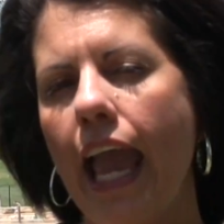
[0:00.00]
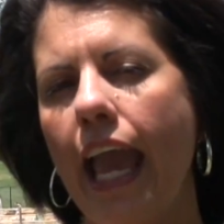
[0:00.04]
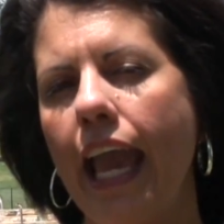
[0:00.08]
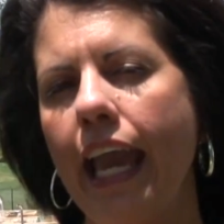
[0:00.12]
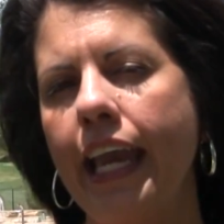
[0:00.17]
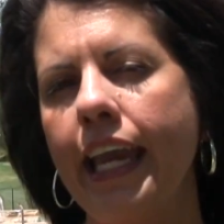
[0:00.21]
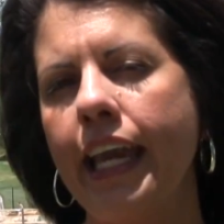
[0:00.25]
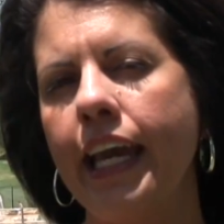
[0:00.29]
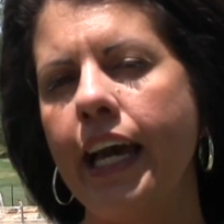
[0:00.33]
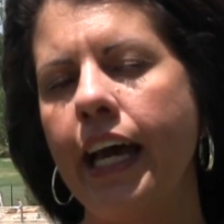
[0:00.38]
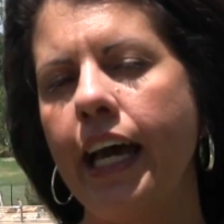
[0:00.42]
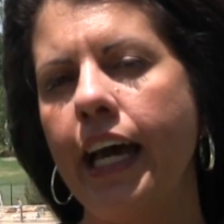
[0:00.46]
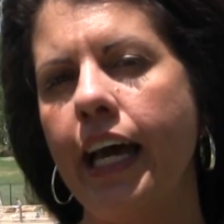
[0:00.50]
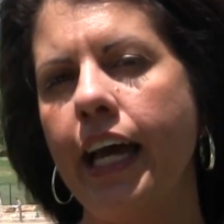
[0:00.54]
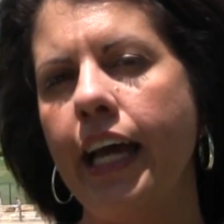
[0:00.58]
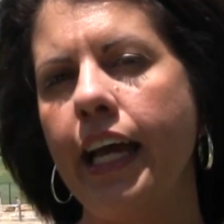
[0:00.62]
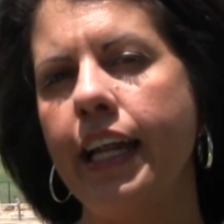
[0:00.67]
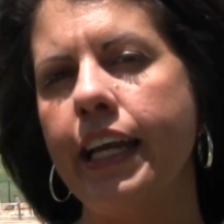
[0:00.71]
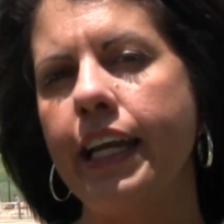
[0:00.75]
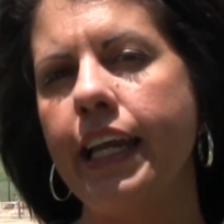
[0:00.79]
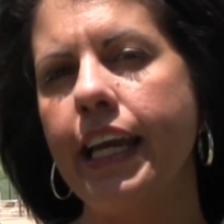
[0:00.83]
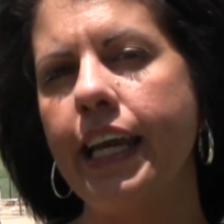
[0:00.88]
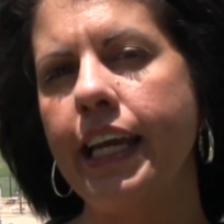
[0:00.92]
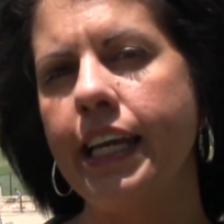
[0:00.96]

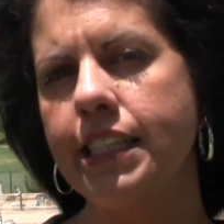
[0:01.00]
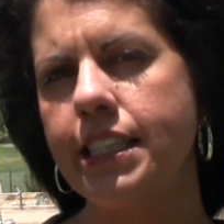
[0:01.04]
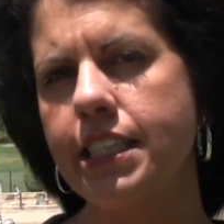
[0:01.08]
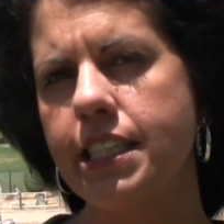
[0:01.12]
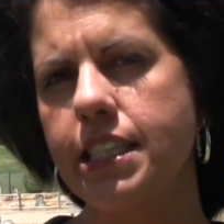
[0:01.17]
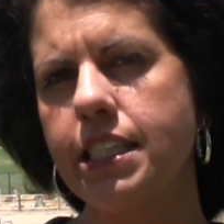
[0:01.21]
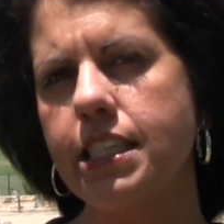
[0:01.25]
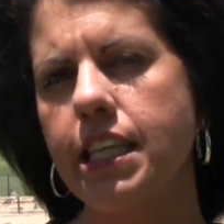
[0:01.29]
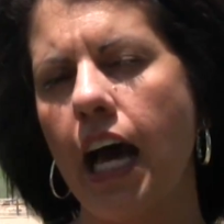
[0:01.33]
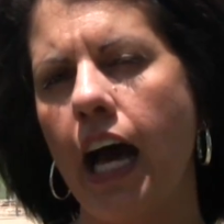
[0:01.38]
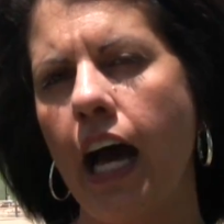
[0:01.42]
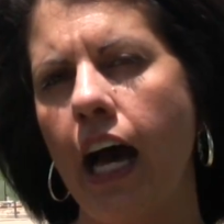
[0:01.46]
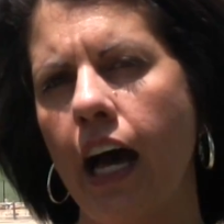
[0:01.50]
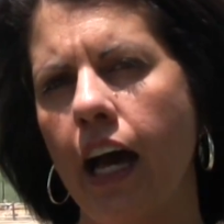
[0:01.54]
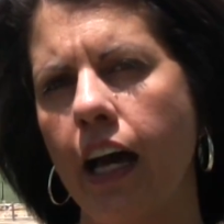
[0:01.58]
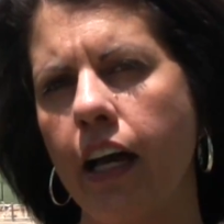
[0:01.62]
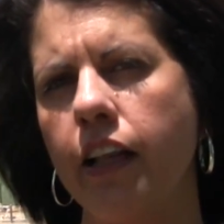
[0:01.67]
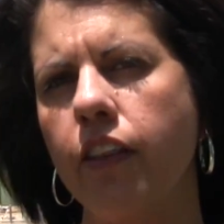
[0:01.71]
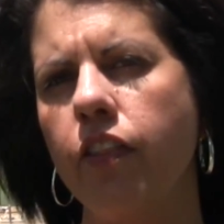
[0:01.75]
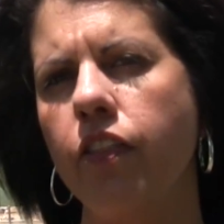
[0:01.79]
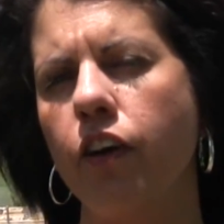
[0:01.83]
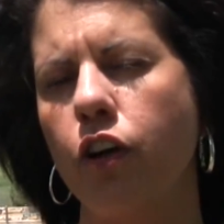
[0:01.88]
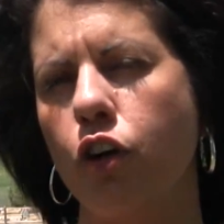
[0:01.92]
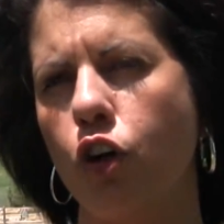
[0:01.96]
and it's
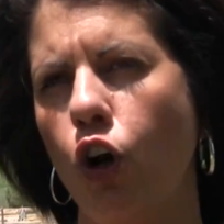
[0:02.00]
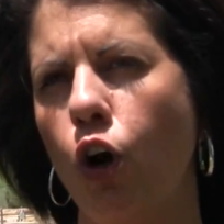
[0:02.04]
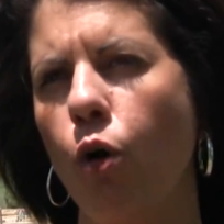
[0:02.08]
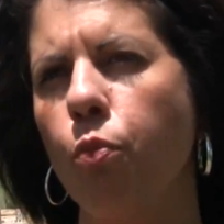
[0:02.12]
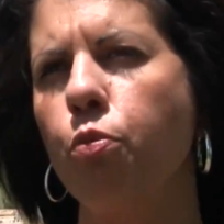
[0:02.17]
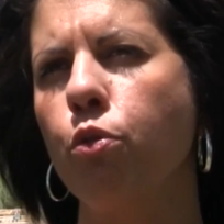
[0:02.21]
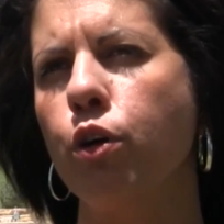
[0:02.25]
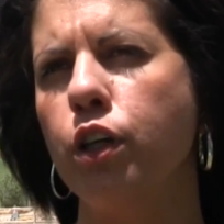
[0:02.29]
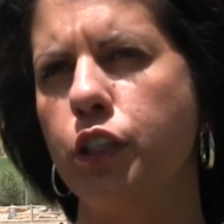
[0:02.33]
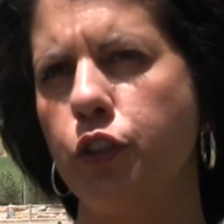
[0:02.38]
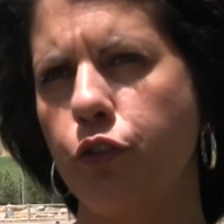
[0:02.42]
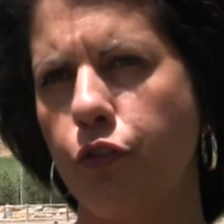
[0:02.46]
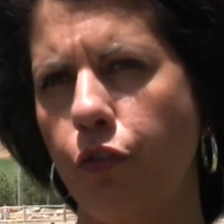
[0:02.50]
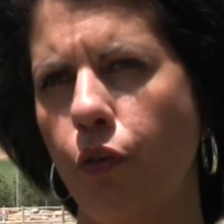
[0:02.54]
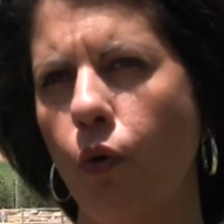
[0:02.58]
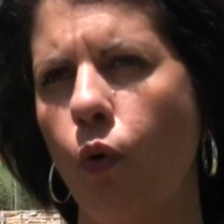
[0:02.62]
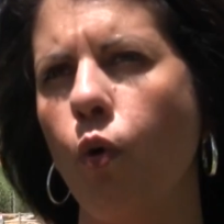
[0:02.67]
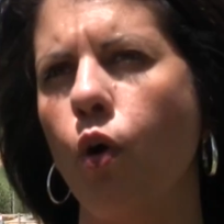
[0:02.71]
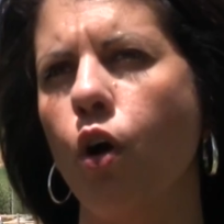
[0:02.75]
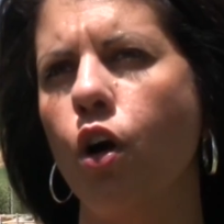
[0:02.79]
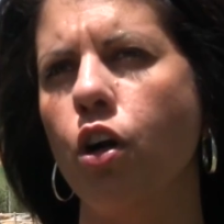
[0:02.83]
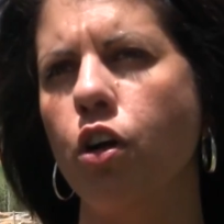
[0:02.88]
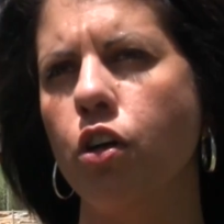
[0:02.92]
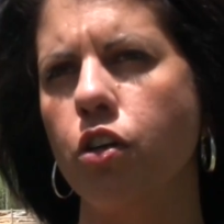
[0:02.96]
the culprit
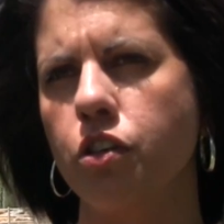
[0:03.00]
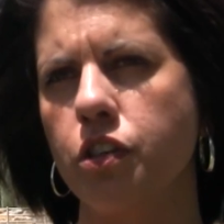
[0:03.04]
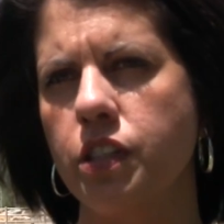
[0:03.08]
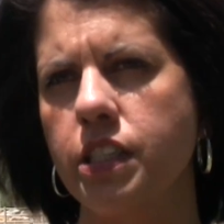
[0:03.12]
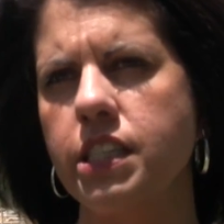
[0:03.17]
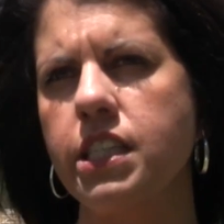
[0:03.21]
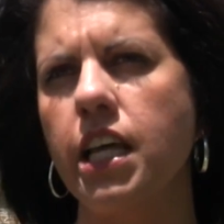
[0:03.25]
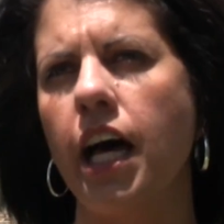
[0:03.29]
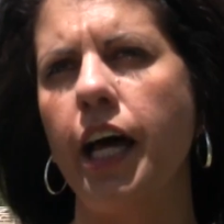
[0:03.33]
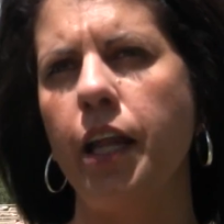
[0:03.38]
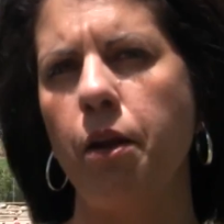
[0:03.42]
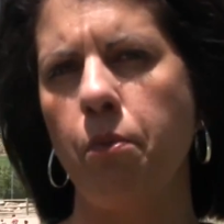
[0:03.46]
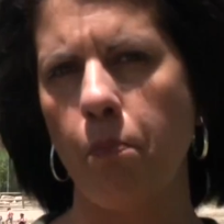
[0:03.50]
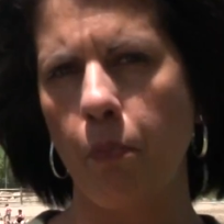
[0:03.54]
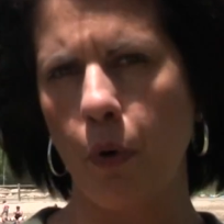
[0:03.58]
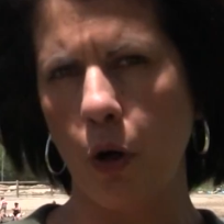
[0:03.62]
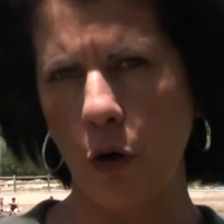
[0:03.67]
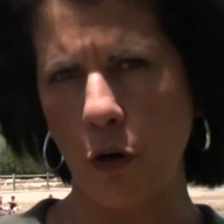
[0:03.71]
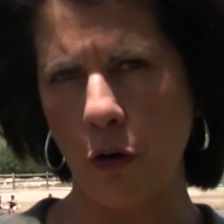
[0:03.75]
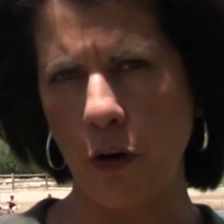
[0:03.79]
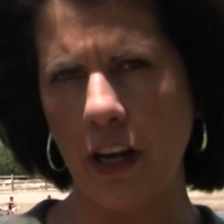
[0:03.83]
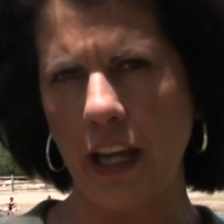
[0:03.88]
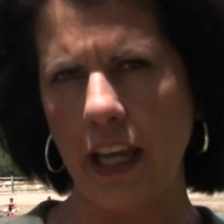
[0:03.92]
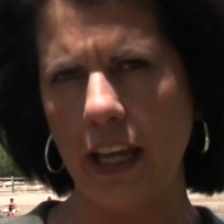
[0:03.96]
for
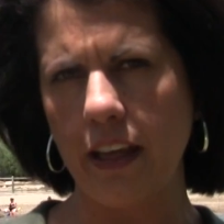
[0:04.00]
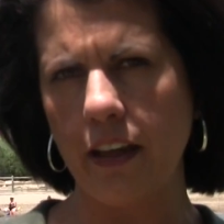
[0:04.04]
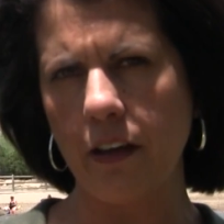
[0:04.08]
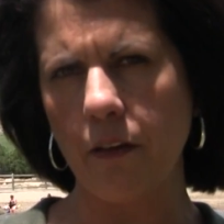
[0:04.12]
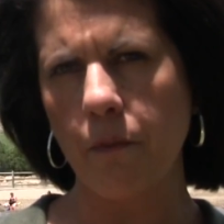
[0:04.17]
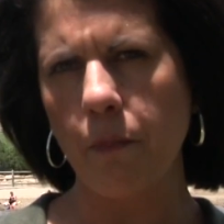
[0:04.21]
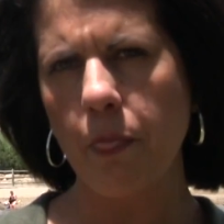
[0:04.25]
sunburning.